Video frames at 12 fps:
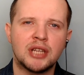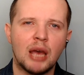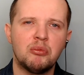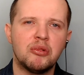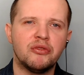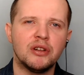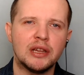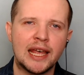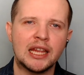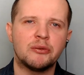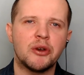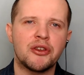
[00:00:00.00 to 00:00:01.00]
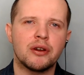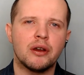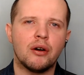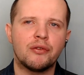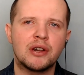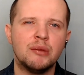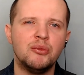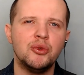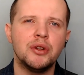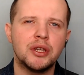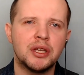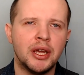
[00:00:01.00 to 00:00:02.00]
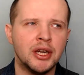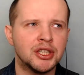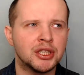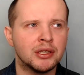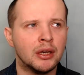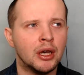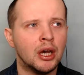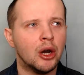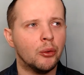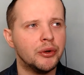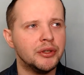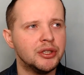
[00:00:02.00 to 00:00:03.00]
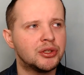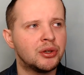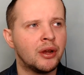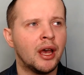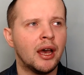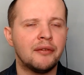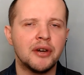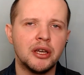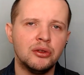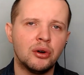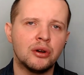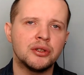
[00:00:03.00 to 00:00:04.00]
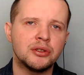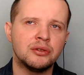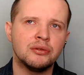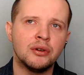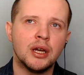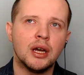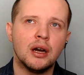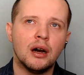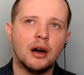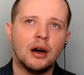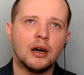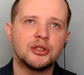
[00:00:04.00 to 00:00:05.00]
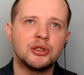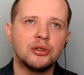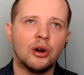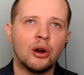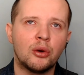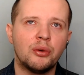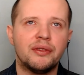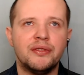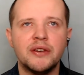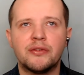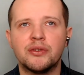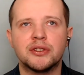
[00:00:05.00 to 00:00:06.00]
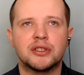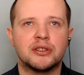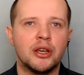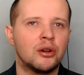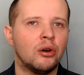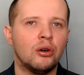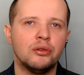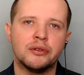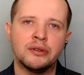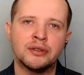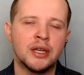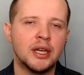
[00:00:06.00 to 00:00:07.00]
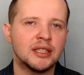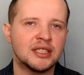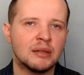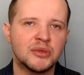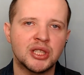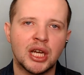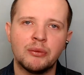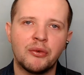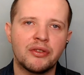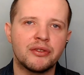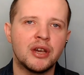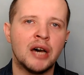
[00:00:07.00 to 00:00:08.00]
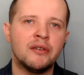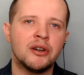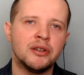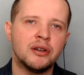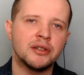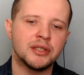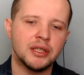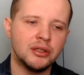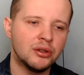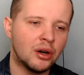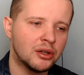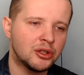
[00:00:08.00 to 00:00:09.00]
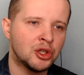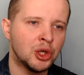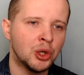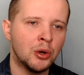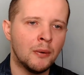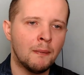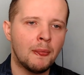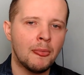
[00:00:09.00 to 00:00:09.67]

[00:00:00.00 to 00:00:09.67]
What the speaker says: type of a language of communication we need to have in order to talk with different stakeholders, sometimes with governors, in order to